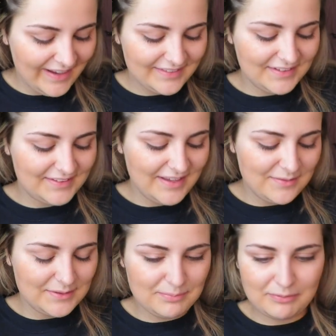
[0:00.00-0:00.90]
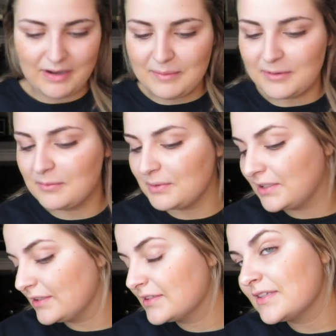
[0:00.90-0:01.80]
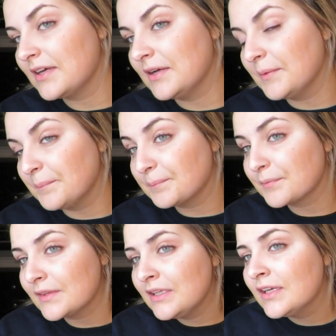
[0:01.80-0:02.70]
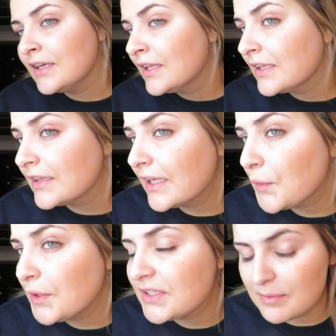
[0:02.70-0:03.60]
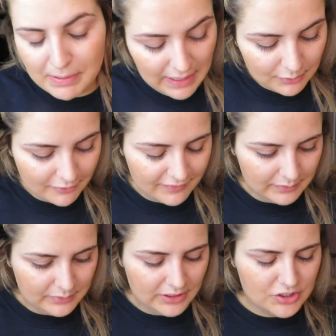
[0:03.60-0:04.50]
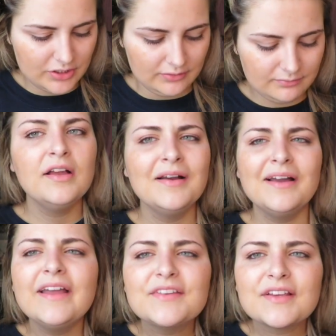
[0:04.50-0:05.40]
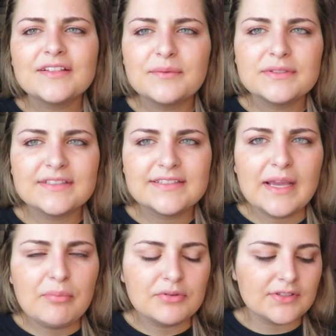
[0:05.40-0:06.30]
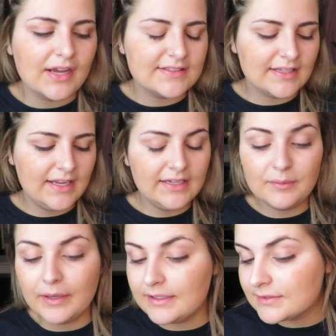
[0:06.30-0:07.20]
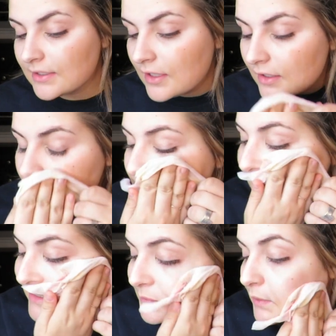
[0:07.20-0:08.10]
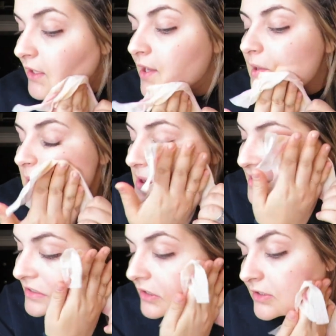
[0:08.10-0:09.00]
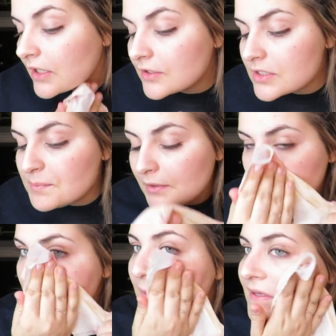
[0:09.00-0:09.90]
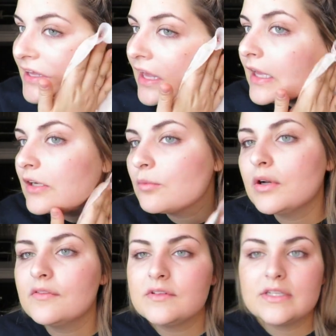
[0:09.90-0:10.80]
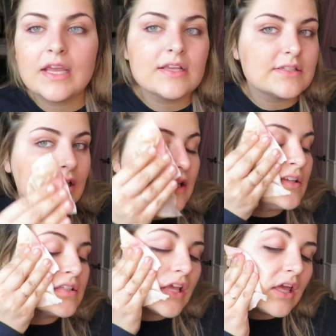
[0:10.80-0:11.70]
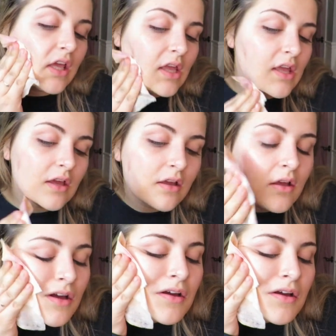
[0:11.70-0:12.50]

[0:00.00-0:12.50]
I thought that was primer, but it's liquid to powder foundation. It's because it was a sample size. Anyways, next week is another spirit week, and one of the days is a